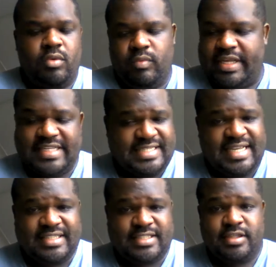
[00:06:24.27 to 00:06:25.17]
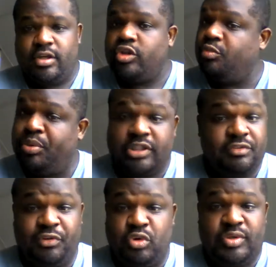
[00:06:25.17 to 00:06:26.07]
When he sits, put the
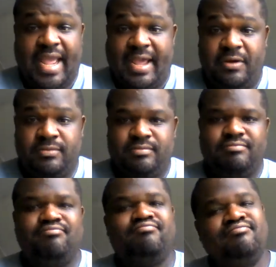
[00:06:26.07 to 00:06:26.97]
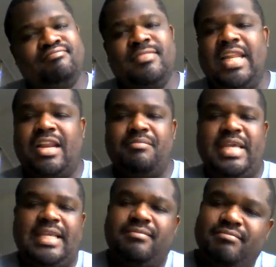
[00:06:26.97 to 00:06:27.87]
food down. Let him eat.